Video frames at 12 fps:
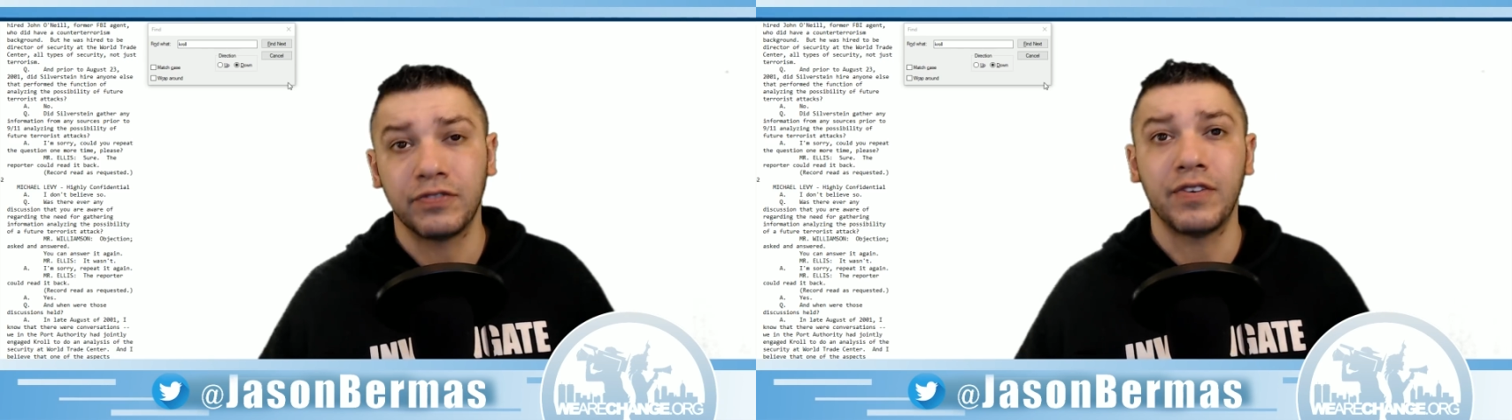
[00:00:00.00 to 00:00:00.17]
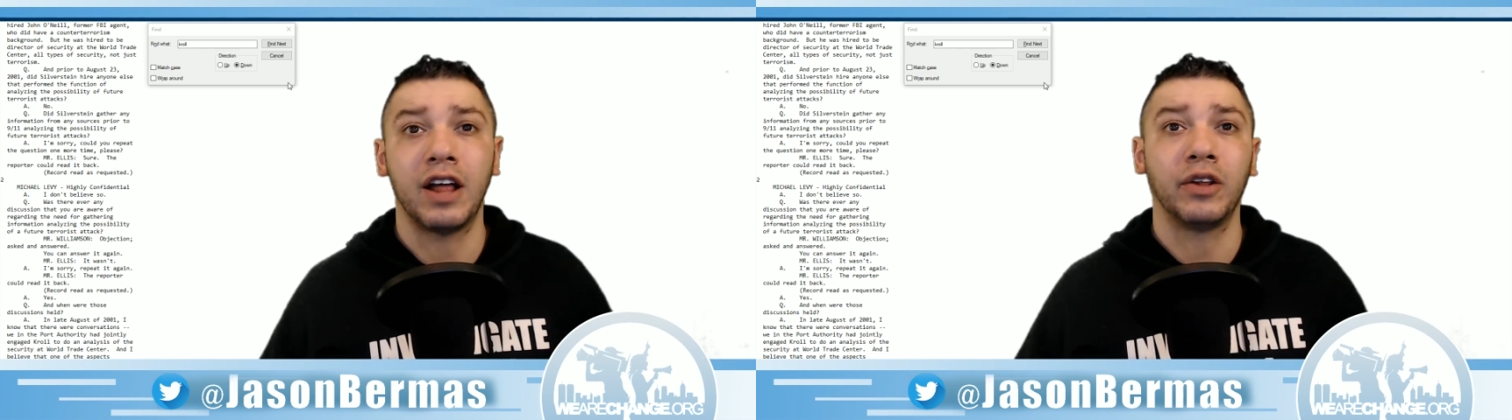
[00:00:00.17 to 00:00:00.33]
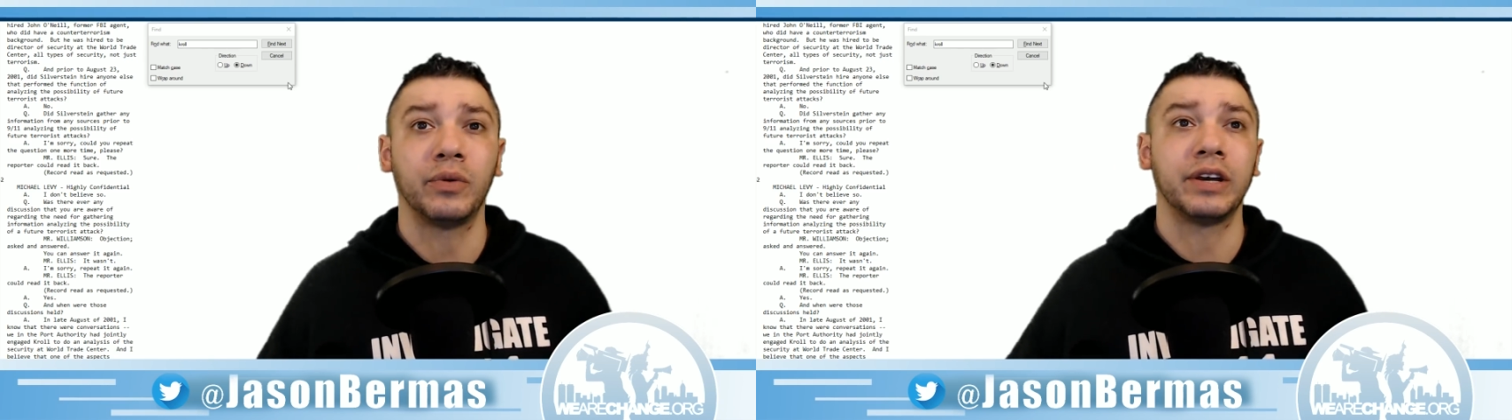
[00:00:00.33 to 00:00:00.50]

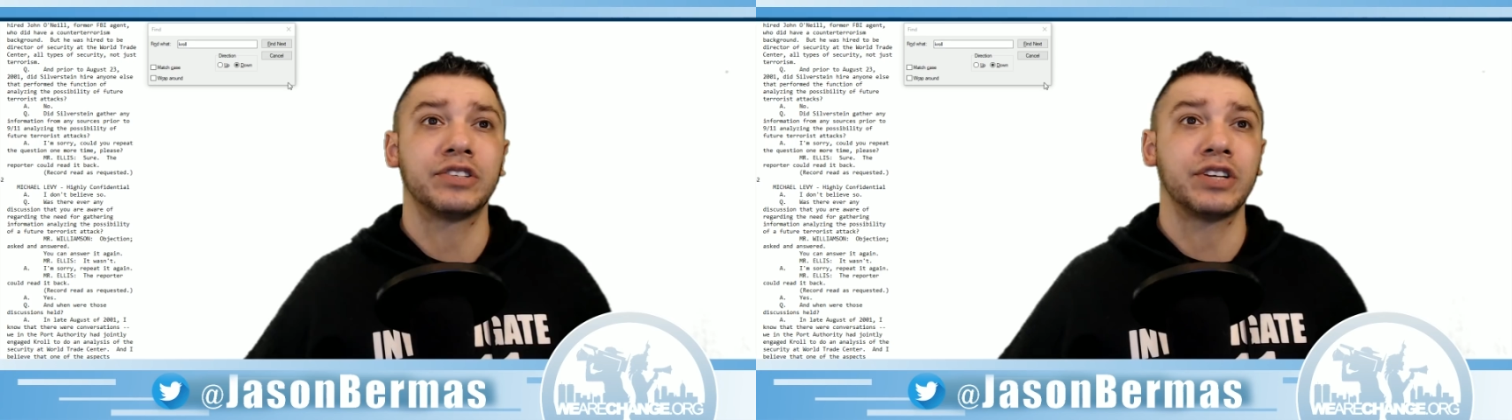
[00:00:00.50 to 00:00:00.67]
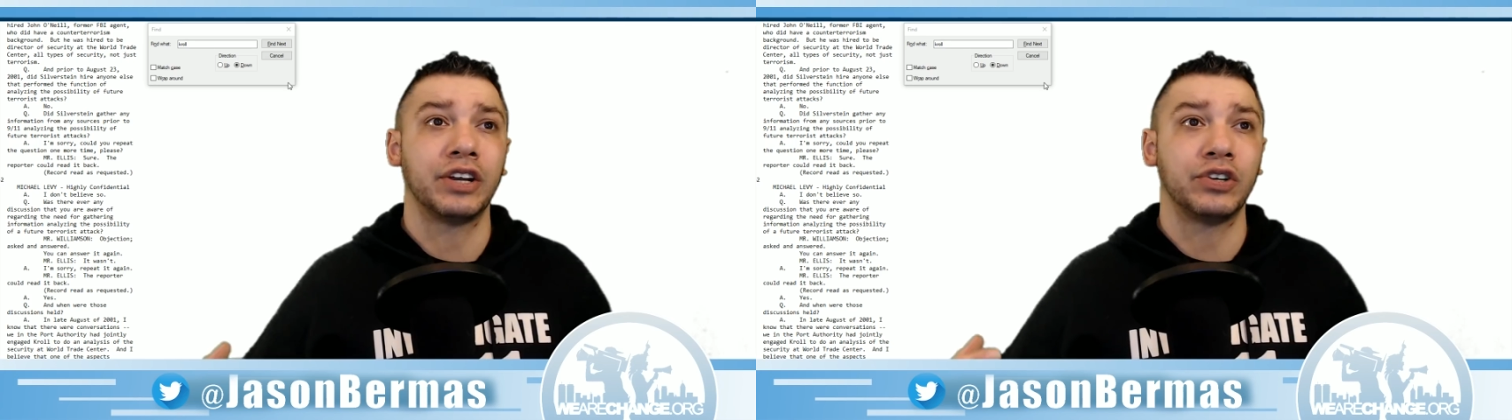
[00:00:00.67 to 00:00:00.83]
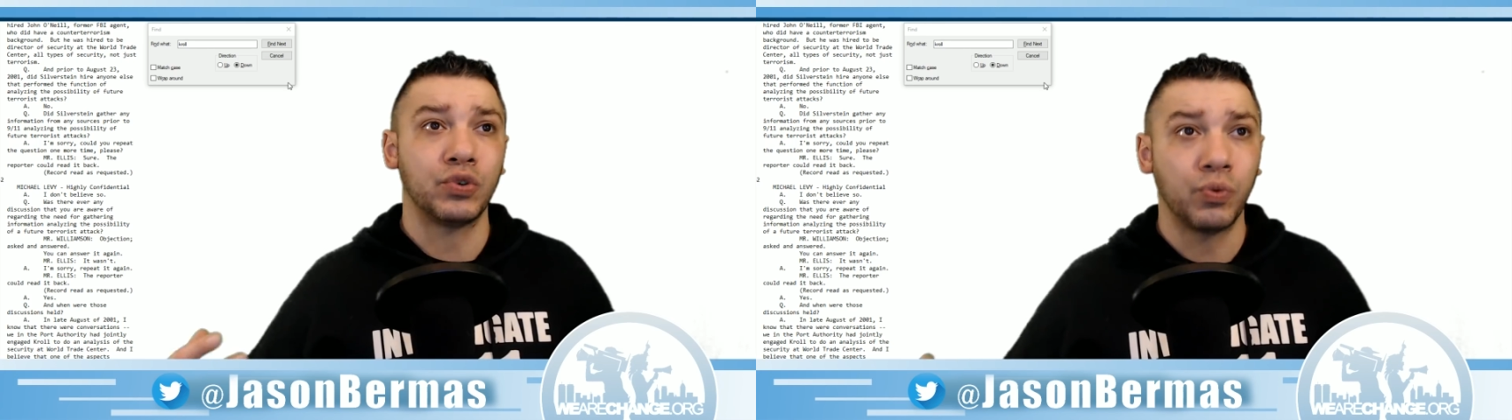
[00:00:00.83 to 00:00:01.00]
Following us
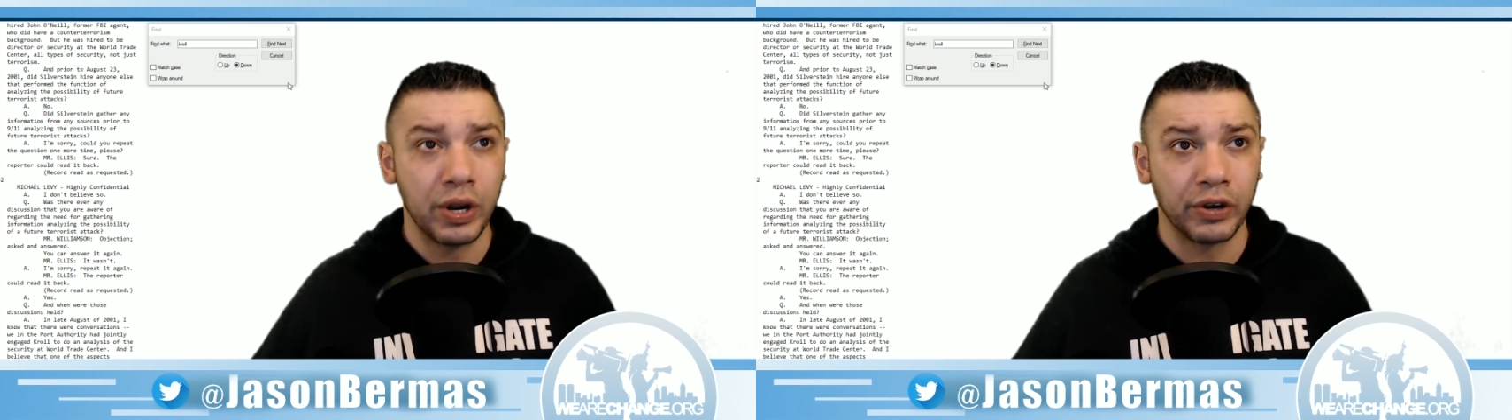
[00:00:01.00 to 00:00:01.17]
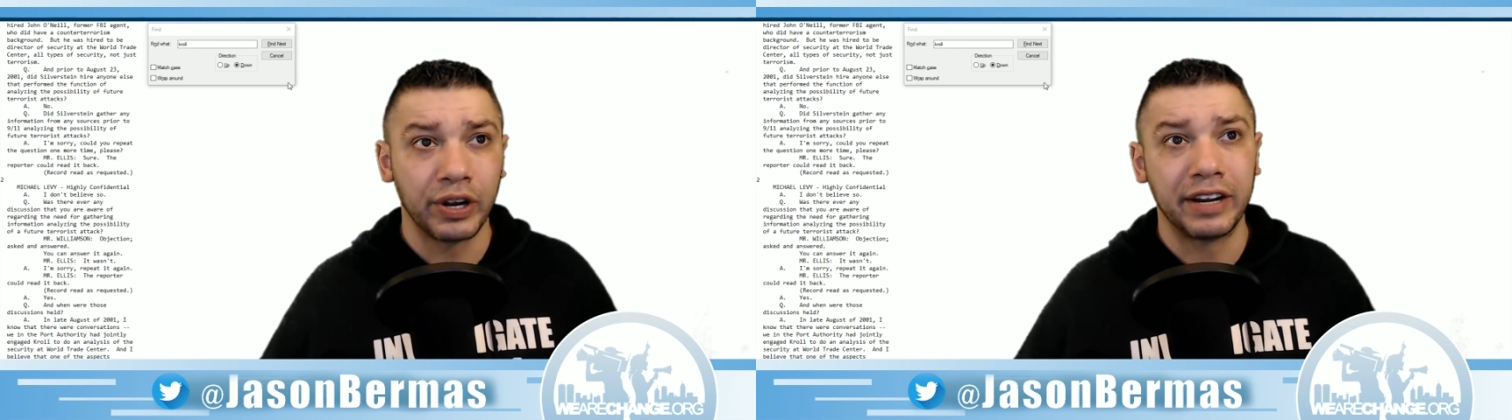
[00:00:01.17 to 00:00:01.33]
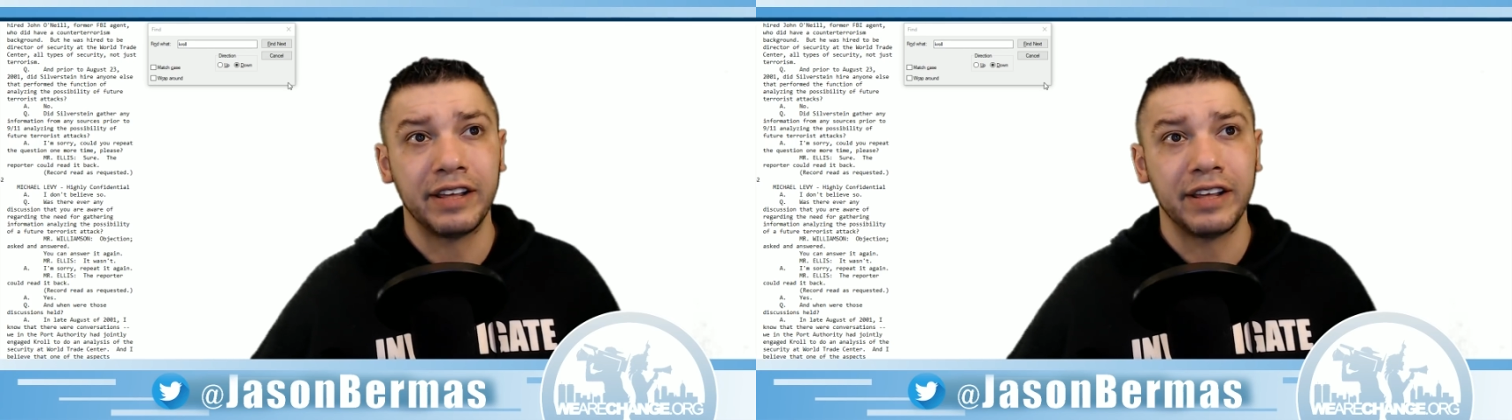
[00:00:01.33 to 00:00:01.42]
on Twitter. Getting